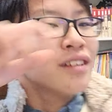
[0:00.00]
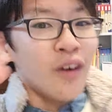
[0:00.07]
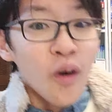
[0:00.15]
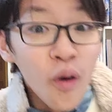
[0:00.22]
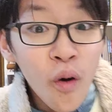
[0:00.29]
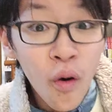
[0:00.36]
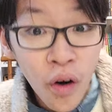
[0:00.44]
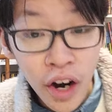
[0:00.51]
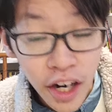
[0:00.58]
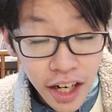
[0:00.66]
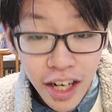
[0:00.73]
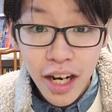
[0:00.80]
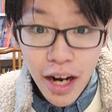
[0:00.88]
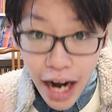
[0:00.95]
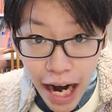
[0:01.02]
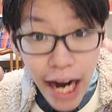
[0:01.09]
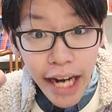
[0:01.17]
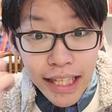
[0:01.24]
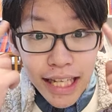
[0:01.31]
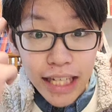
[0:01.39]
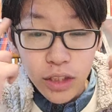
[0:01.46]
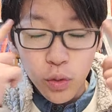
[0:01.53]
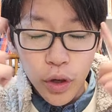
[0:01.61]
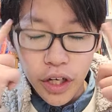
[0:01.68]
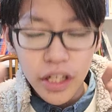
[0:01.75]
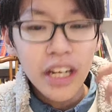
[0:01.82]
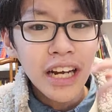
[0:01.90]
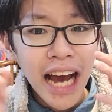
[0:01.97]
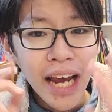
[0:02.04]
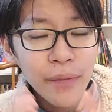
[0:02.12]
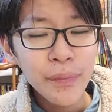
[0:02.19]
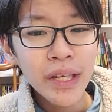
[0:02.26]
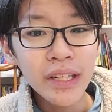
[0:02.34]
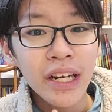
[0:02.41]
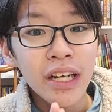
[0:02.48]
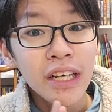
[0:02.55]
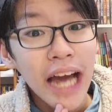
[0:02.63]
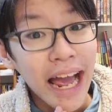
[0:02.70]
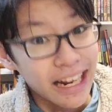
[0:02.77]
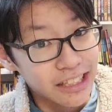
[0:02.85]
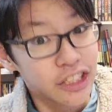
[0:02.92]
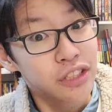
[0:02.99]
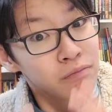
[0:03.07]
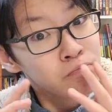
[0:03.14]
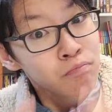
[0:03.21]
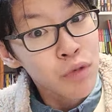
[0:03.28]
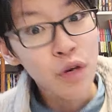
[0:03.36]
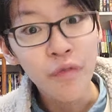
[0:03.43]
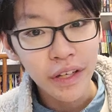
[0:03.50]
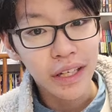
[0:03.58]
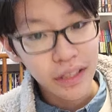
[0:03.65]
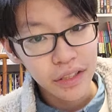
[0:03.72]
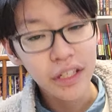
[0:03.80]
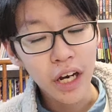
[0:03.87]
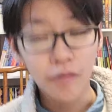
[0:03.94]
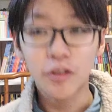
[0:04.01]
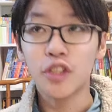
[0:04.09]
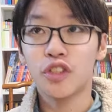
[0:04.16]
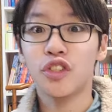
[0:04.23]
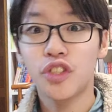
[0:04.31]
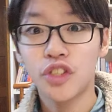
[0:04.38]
or eyeglass work. I mean just moving itself, just